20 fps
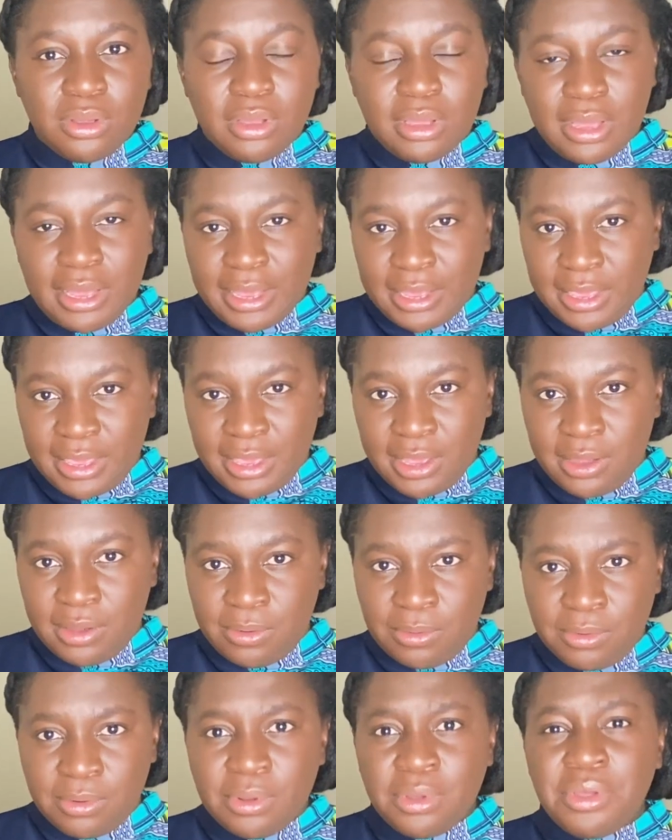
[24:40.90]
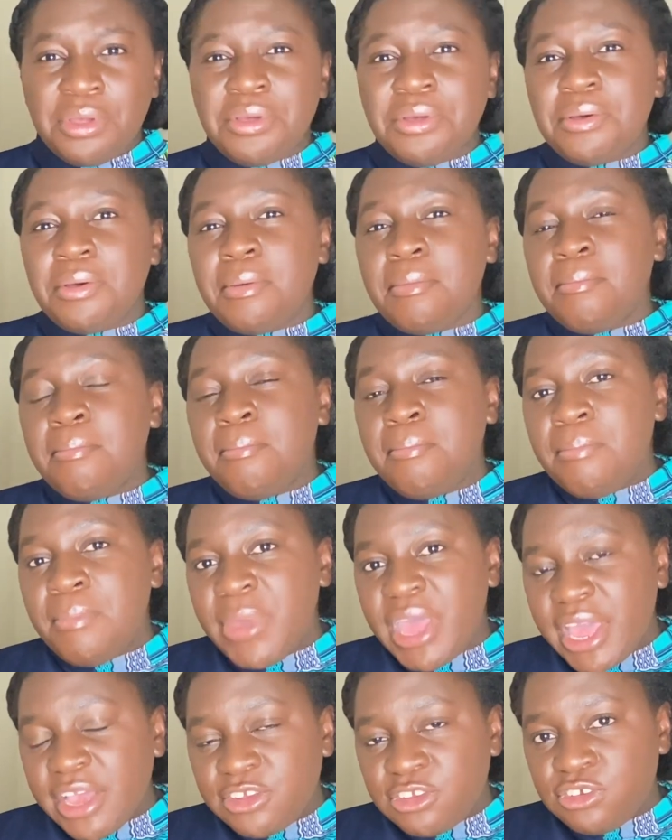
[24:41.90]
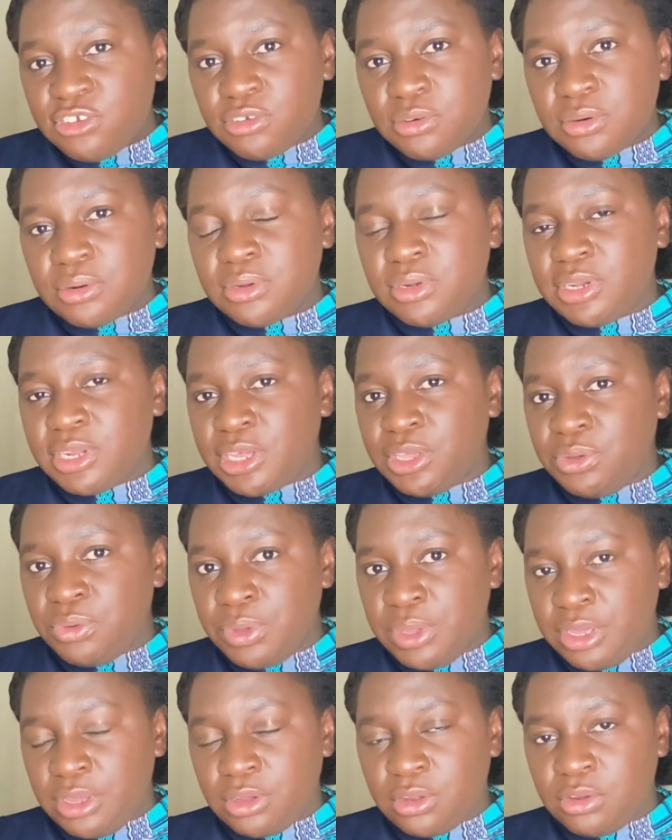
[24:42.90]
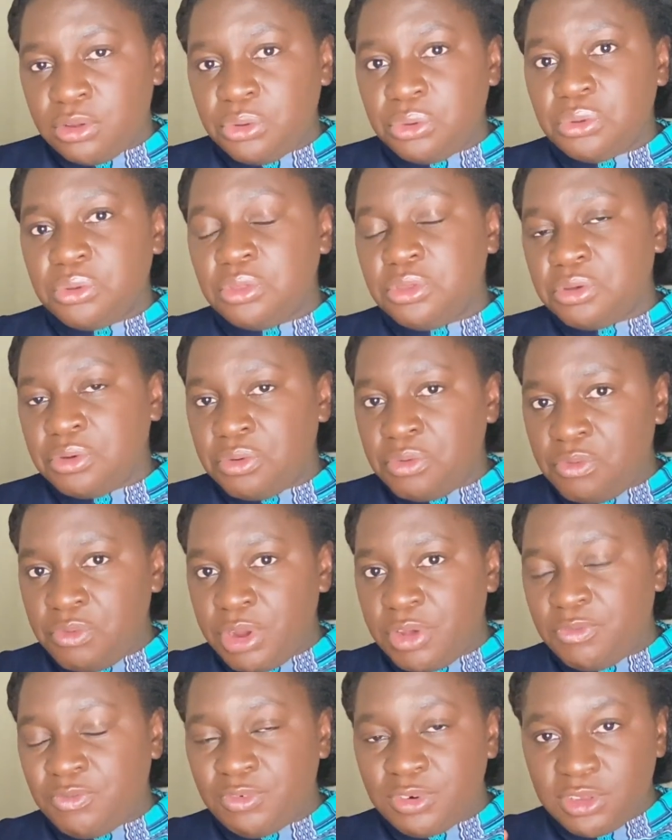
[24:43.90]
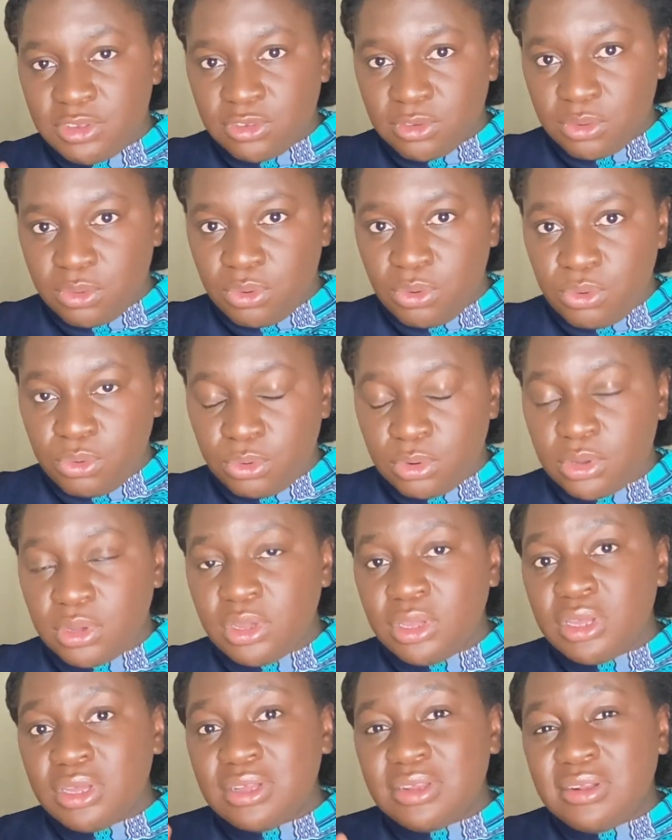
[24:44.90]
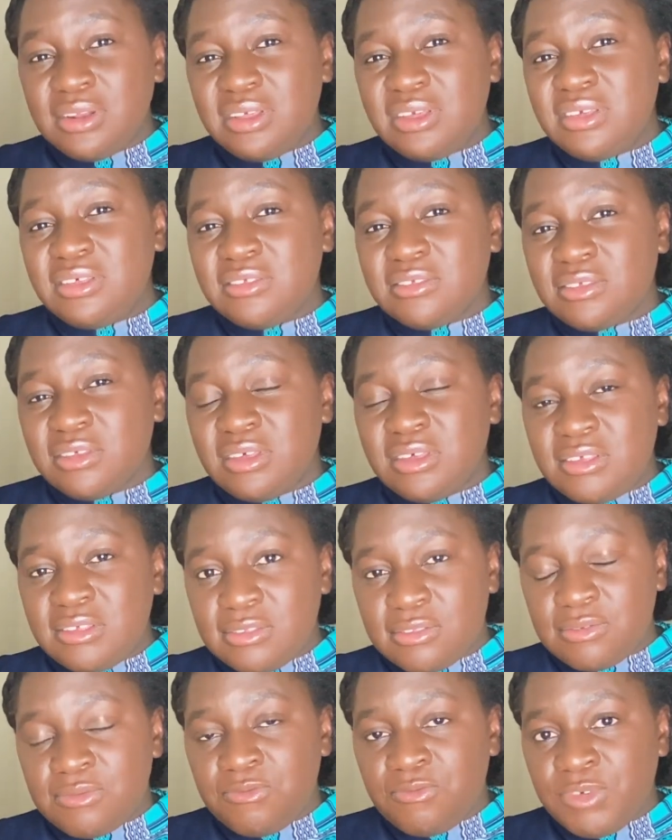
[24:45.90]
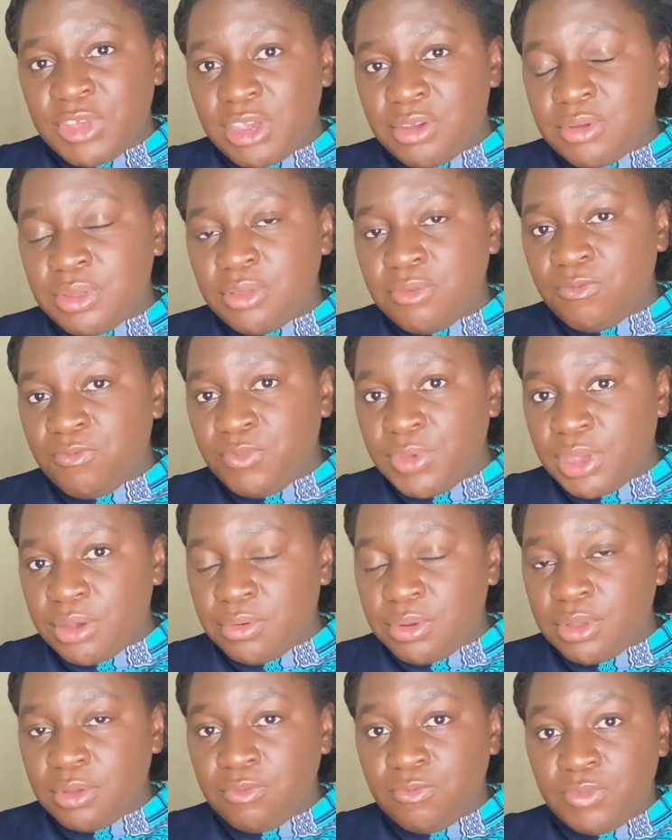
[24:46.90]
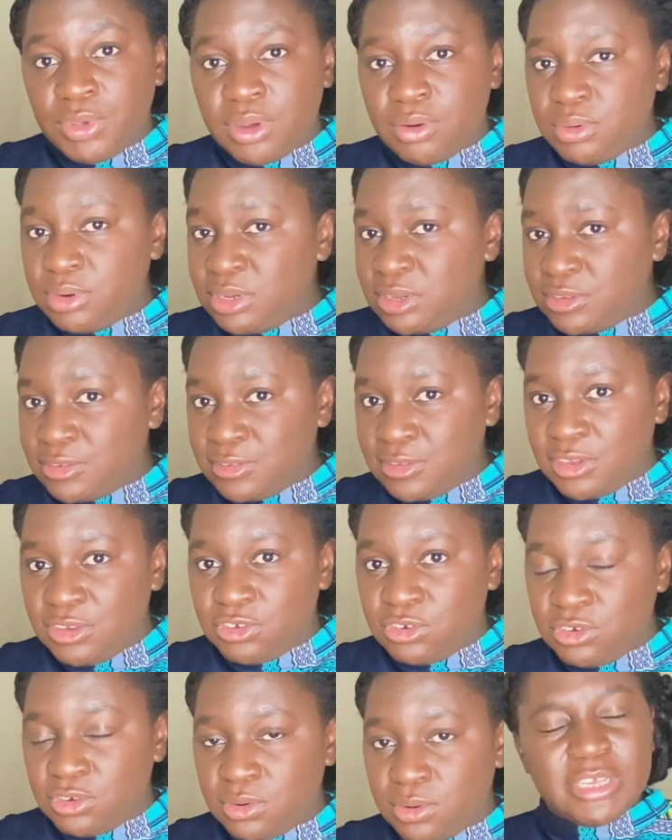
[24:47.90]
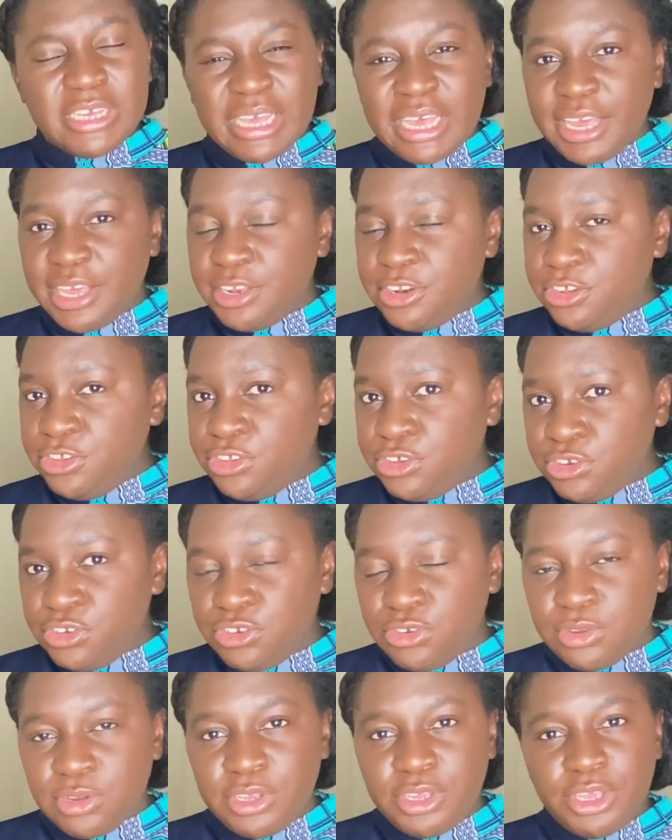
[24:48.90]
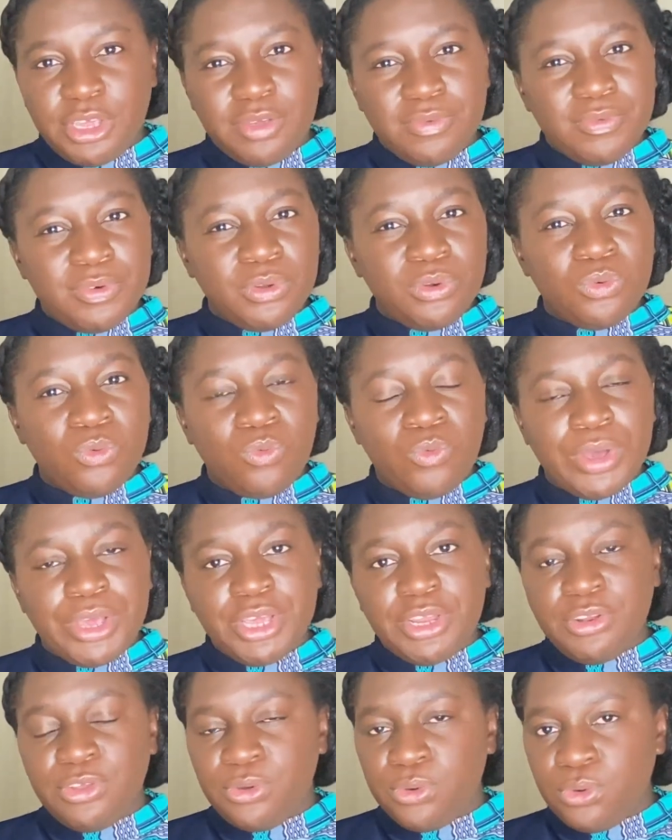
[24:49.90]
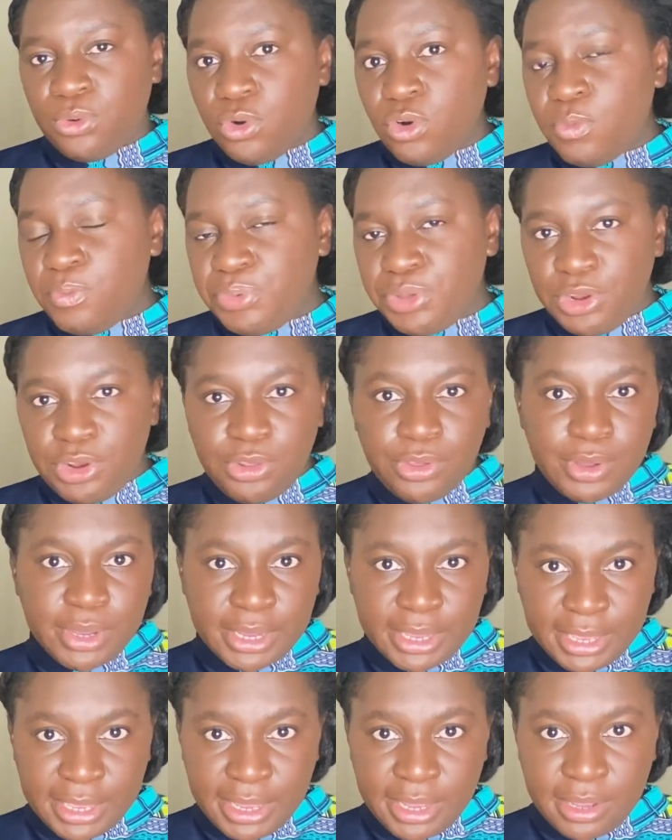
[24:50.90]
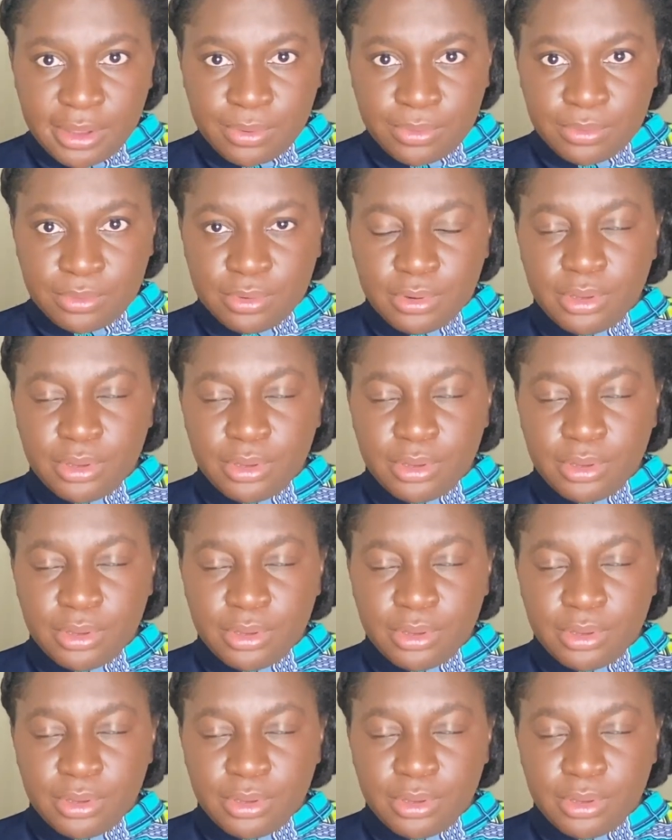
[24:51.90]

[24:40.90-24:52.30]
account, make sure that you include the reference code. This is very, very, very essential. And usually, even when you open your account,